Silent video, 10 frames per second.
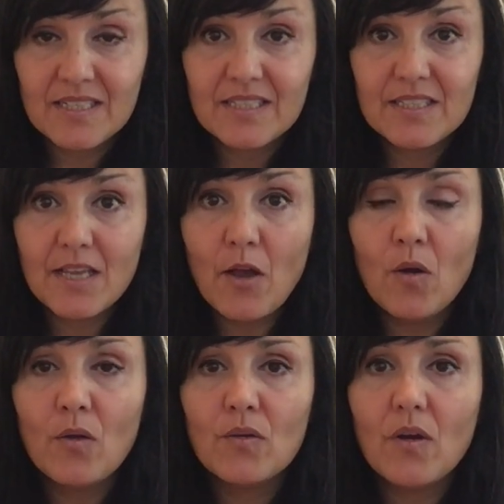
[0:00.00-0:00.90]

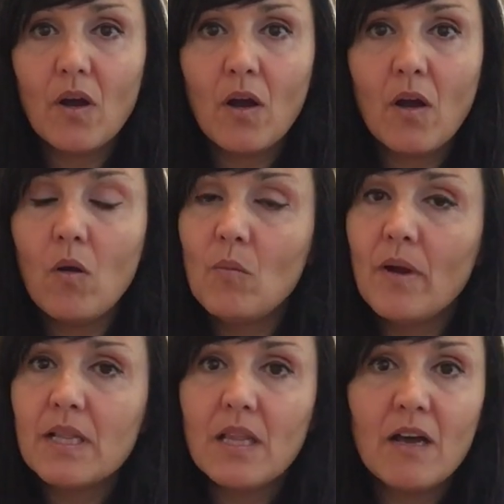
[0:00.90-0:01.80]
So all
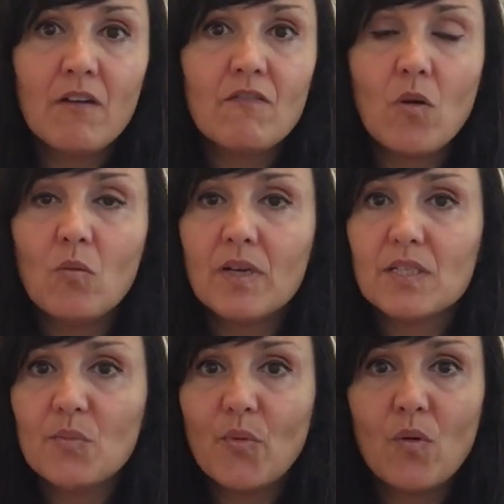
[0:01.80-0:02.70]
my love, all my
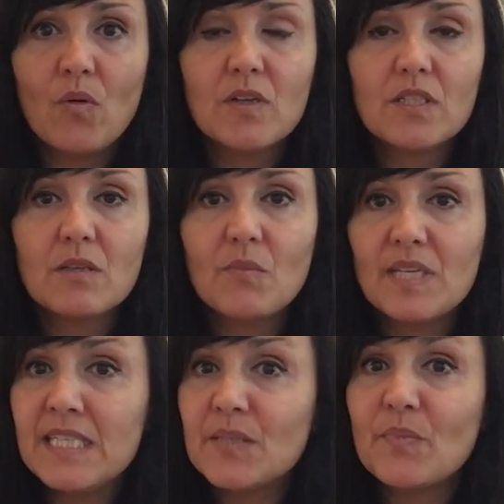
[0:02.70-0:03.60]
support, please